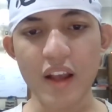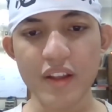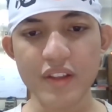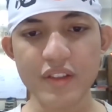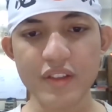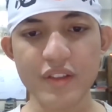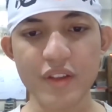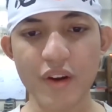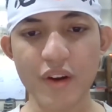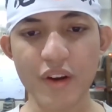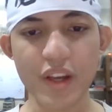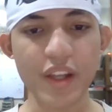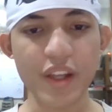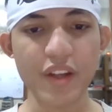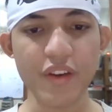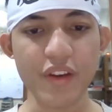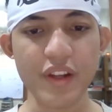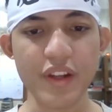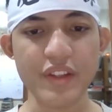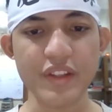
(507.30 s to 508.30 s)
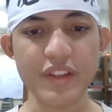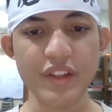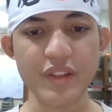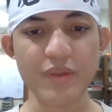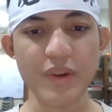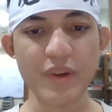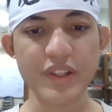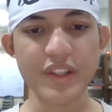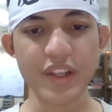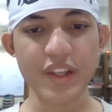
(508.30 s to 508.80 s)
Sorry, I cannot answer this
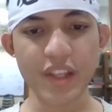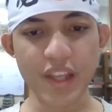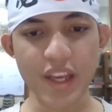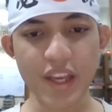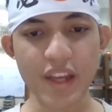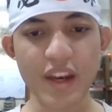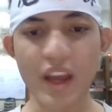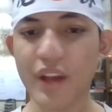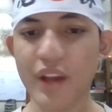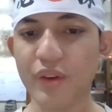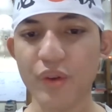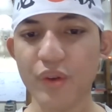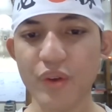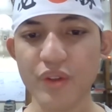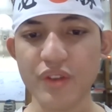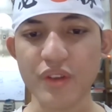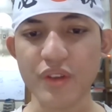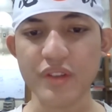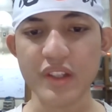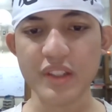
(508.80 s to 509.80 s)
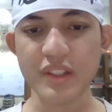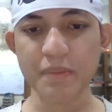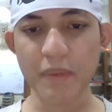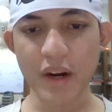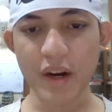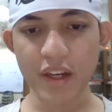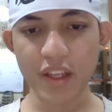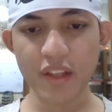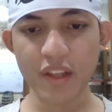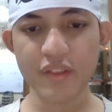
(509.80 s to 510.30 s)
question again. I don't know Sausage
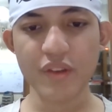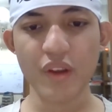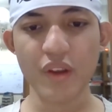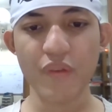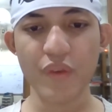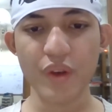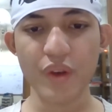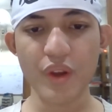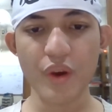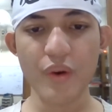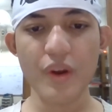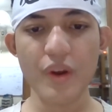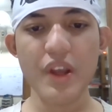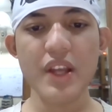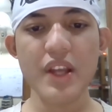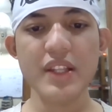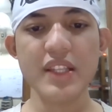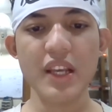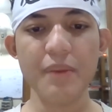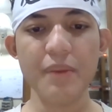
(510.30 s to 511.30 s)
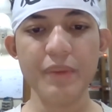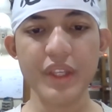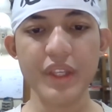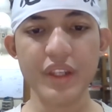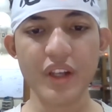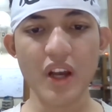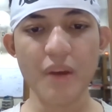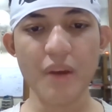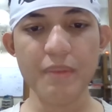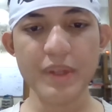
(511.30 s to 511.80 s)
Party, so if you know, tell me in
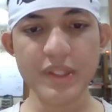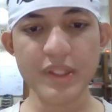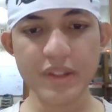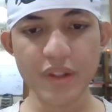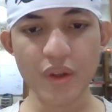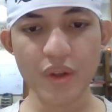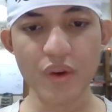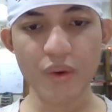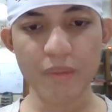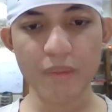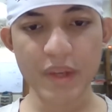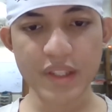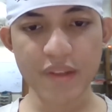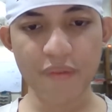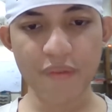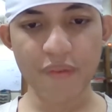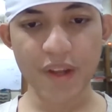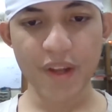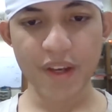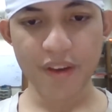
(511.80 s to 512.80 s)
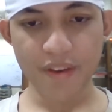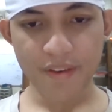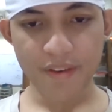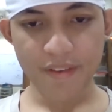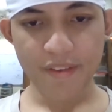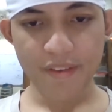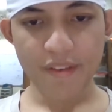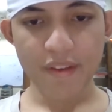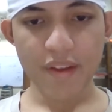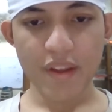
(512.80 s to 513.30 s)
the comments, New Roadmaster fan.
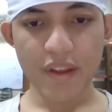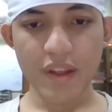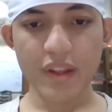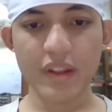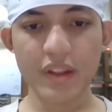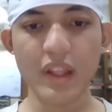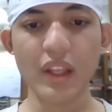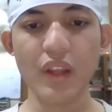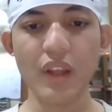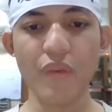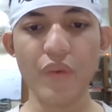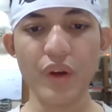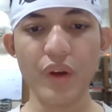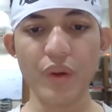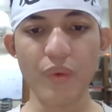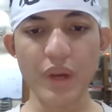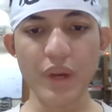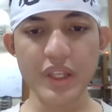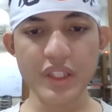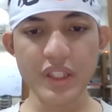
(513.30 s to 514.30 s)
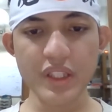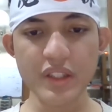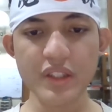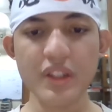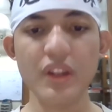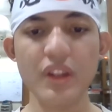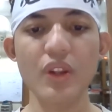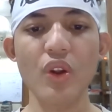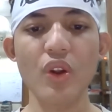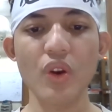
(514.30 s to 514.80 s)
Thank you for the questions,
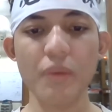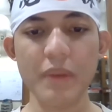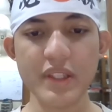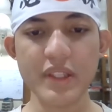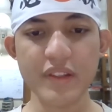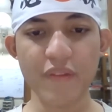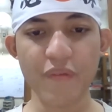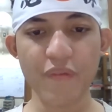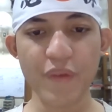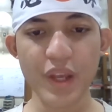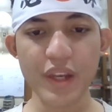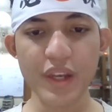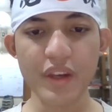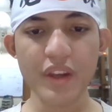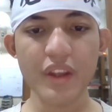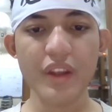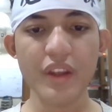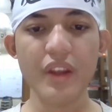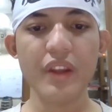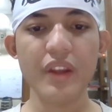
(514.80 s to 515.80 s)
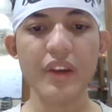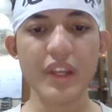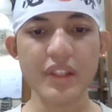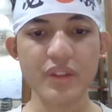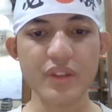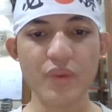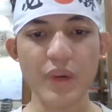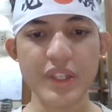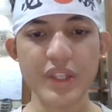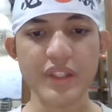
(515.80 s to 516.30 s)
New Roadmaster fan.
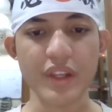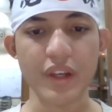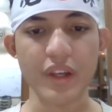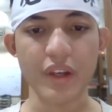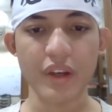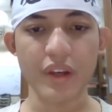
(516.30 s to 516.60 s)
Next question.